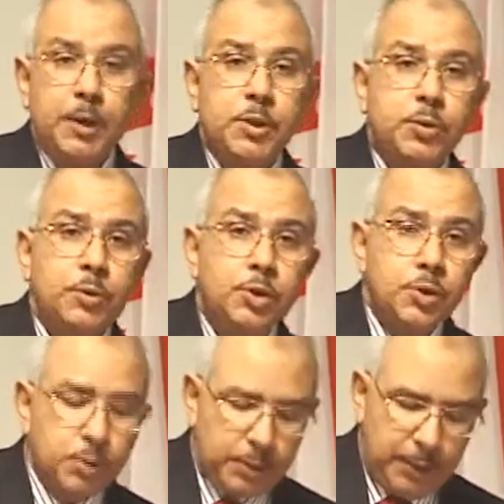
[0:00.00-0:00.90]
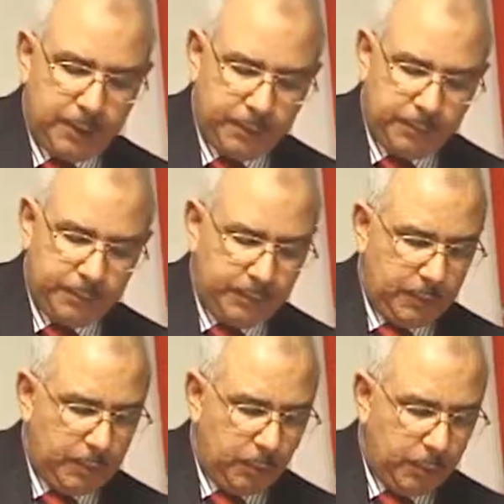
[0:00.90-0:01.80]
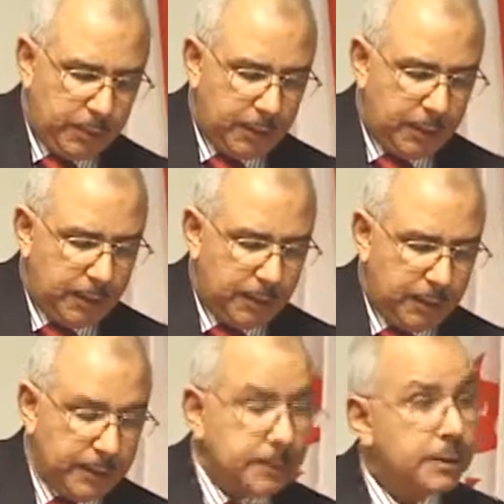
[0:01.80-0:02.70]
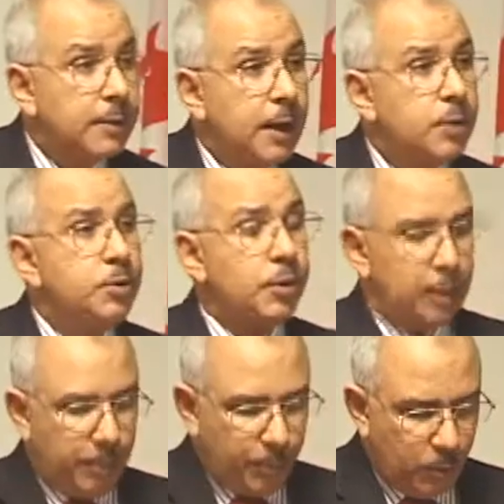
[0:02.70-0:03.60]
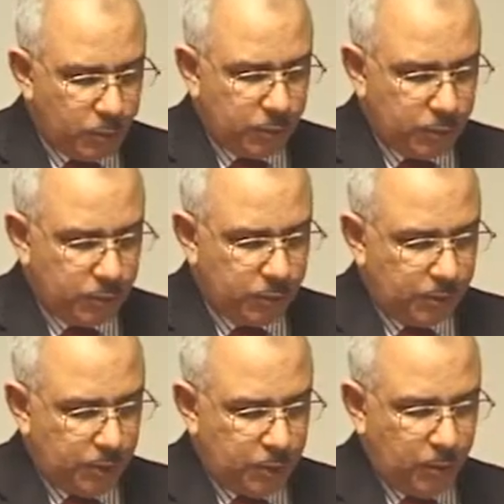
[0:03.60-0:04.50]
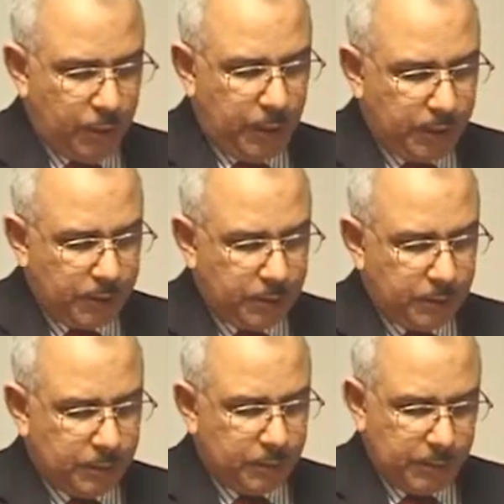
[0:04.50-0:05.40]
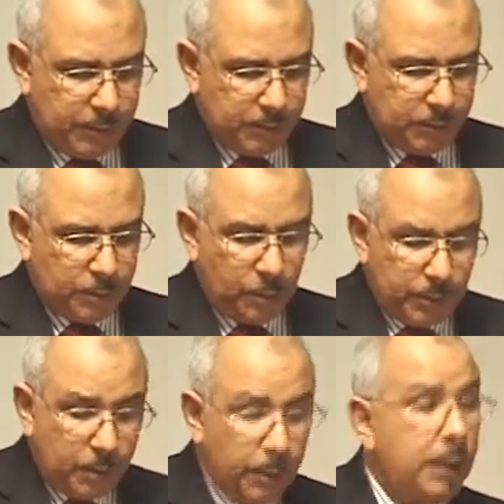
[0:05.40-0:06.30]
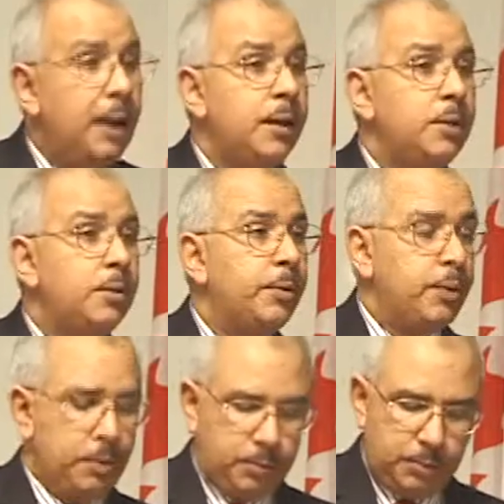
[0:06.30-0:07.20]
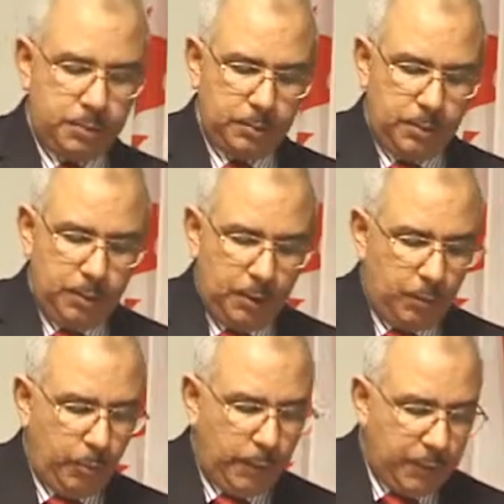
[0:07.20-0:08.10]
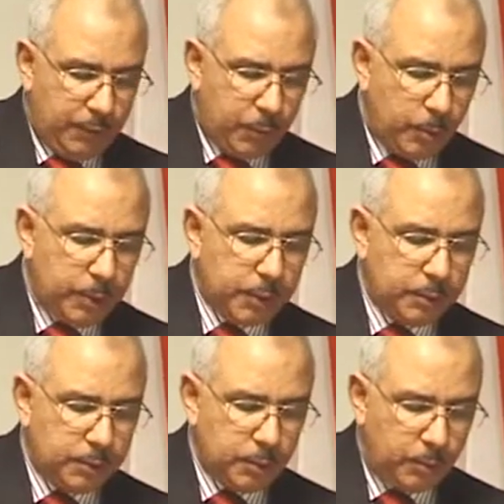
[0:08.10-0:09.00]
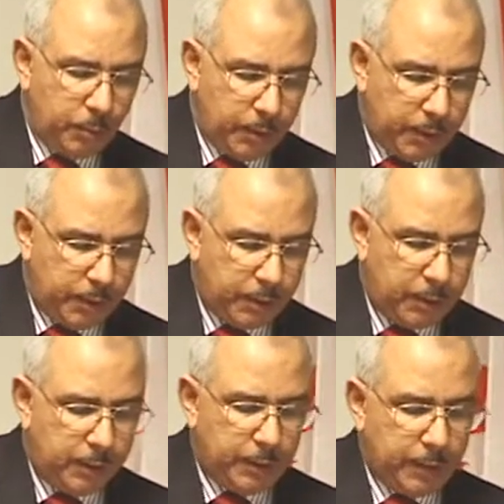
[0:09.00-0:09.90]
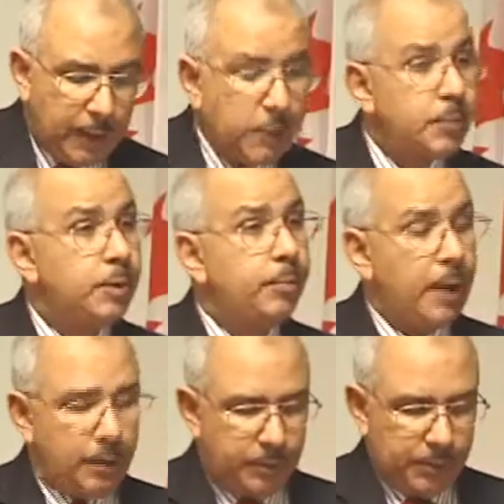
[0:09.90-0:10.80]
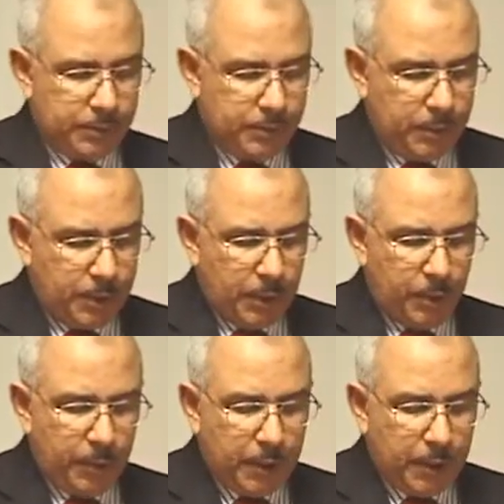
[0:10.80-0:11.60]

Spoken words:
is to ensure that we take an international approach to regulation, since whether we like it or not, we live in a world where national boundaries have